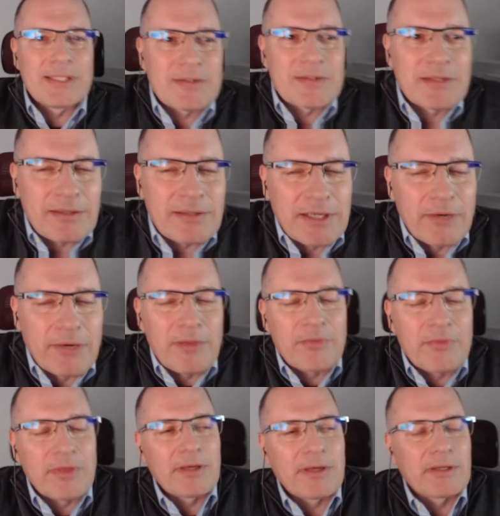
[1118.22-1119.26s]
There I
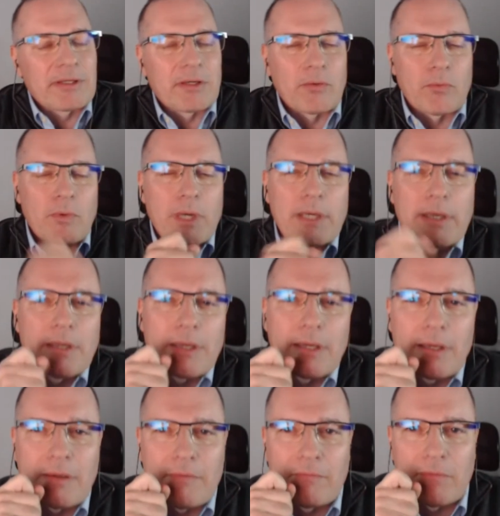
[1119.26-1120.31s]
think
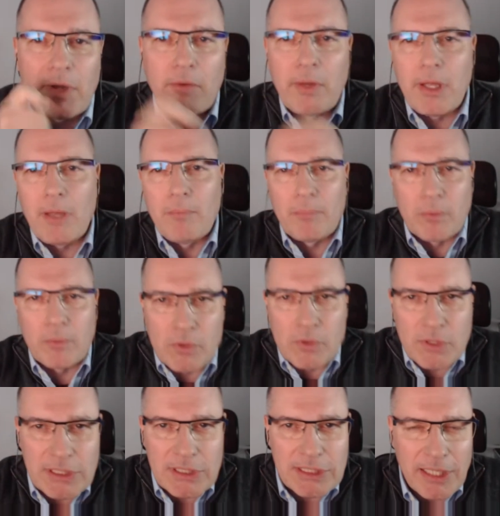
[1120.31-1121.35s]
one very
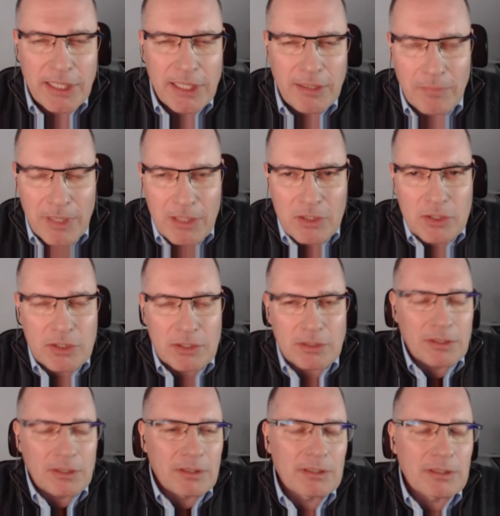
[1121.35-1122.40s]
important
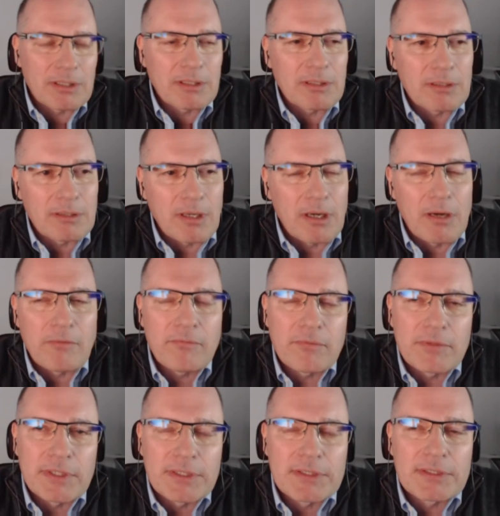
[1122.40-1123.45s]
dimension of
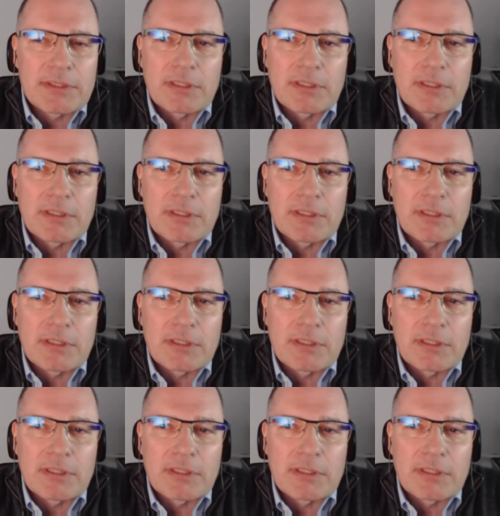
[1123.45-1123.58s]
this